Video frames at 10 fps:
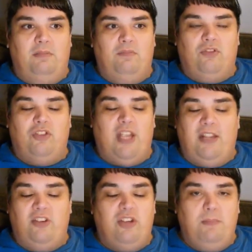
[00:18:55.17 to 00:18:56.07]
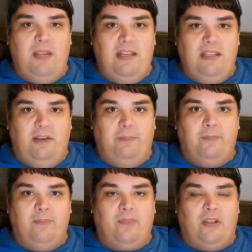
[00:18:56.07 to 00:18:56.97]
change in medium.
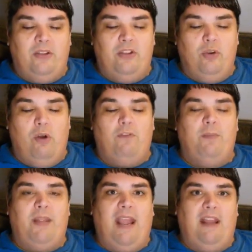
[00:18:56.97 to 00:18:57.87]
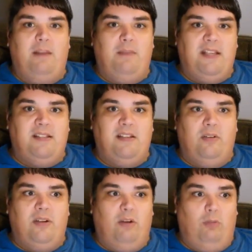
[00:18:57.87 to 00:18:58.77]
You go from an anime
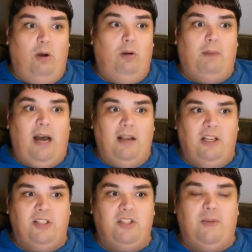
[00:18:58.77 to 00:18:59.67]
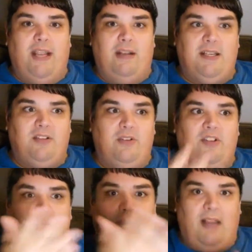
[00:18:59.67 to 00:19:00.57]
series, uh, a role manga to an anime series
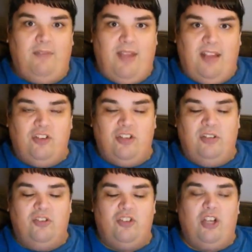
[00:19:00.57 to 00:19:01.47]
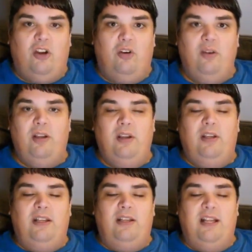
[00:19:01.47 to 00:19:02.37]
to a live action show, it's